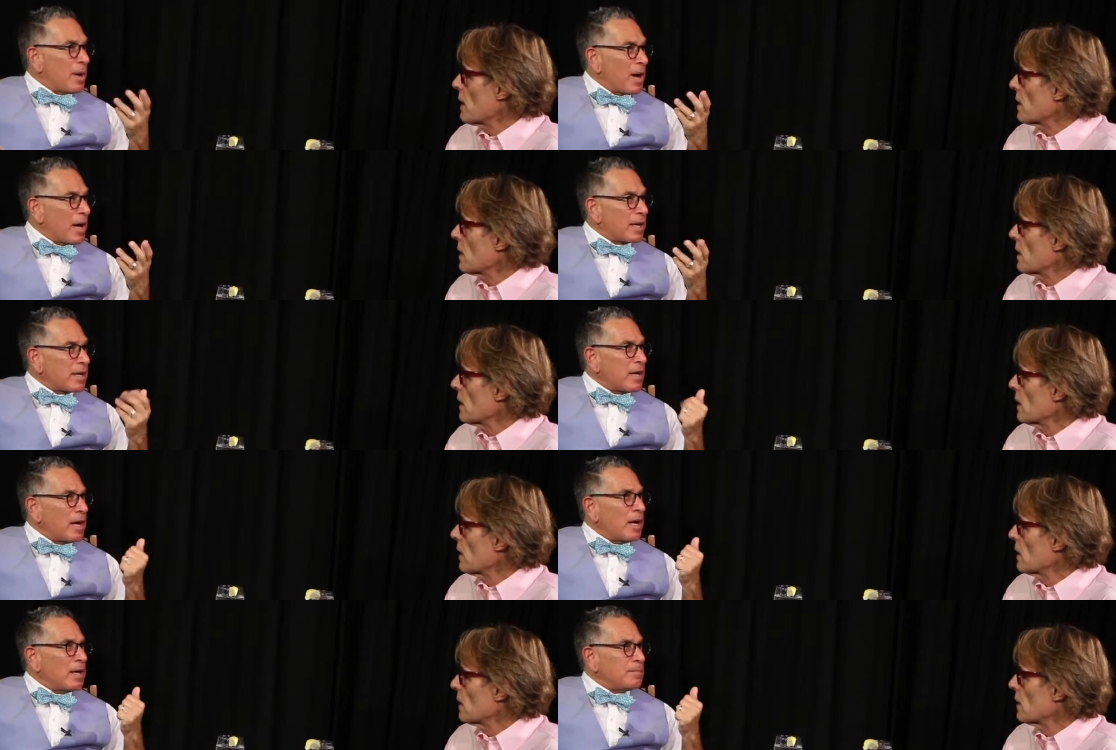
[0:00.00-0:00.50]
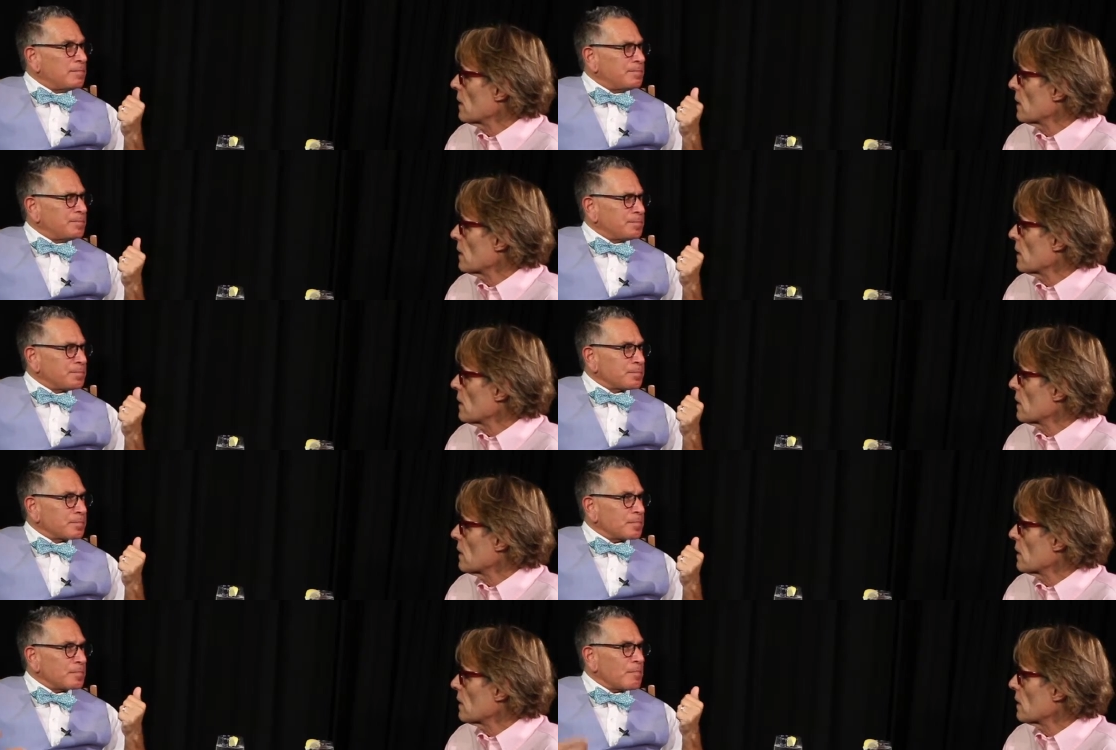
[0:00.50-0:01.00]
Speaker 1: But um,
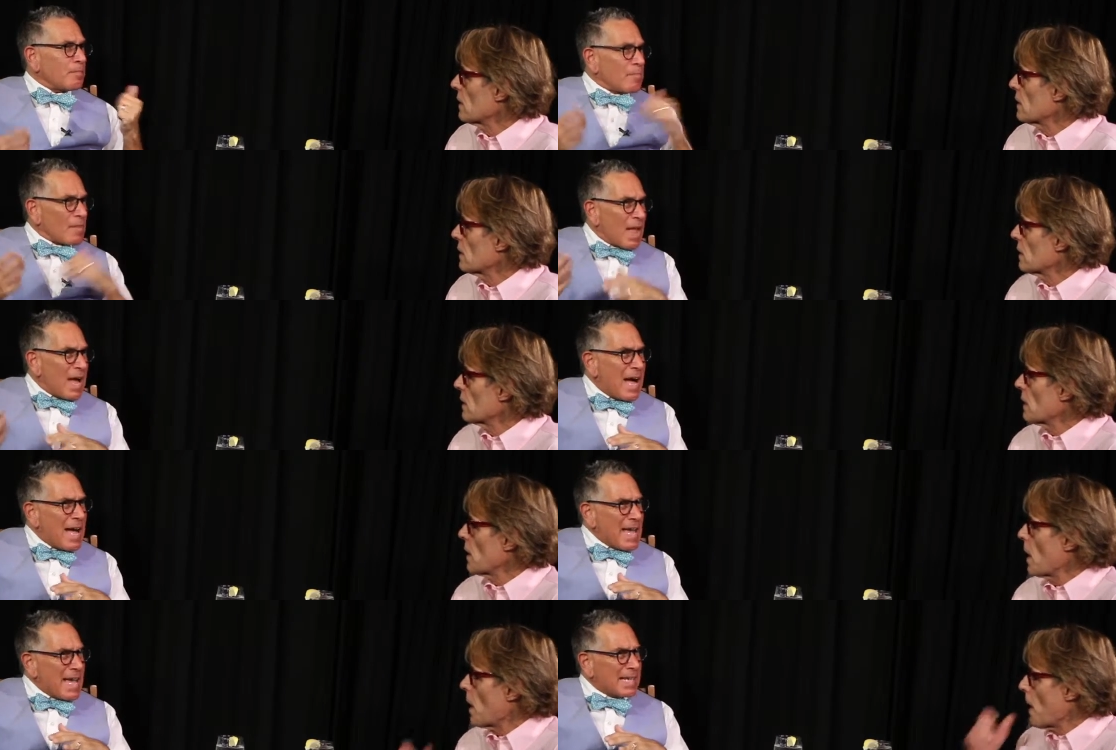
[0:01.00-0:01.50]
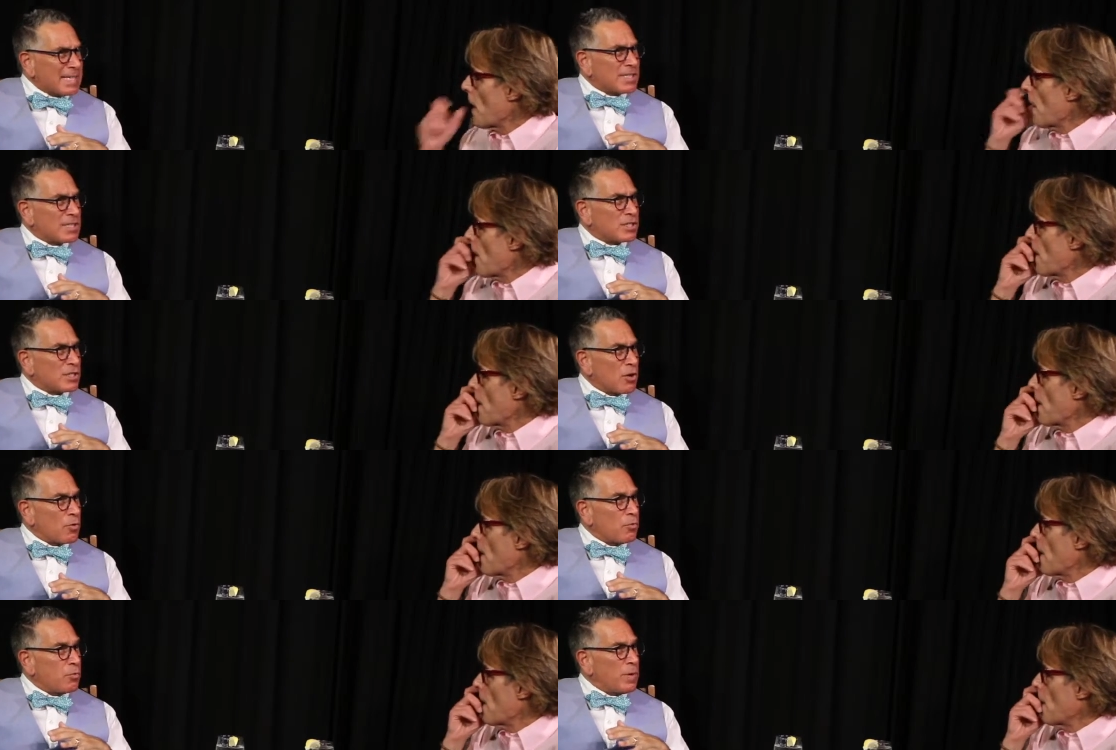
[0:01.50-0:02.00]
I had
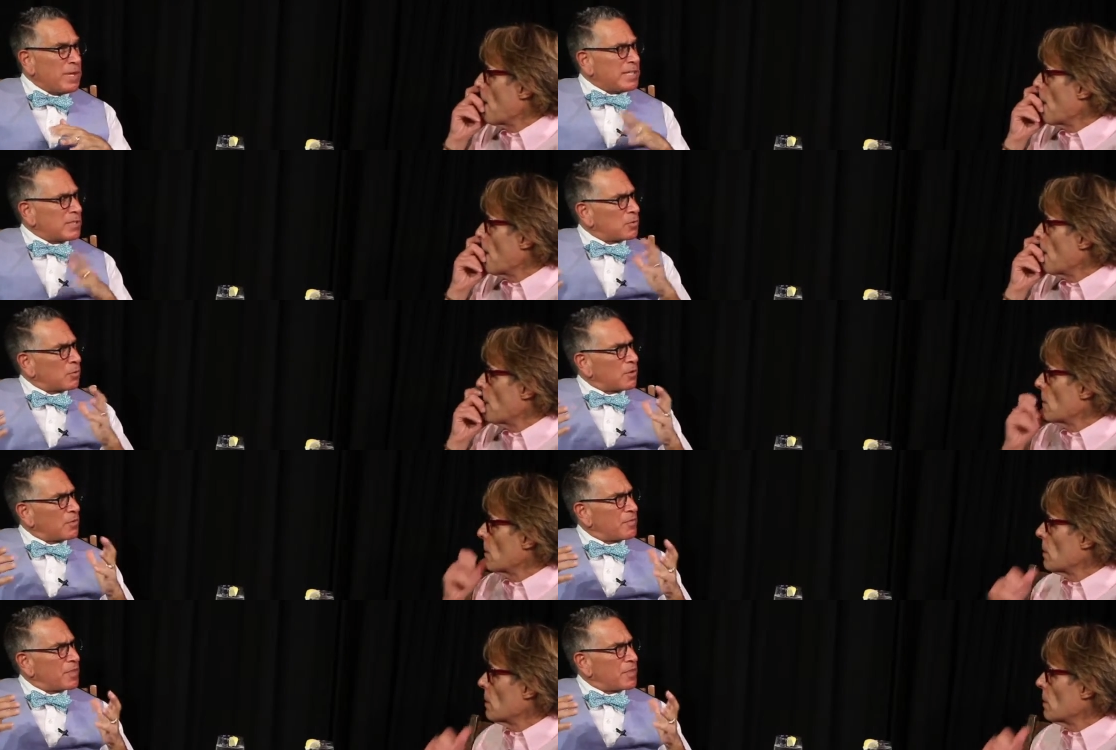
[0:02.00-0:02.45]
so we sort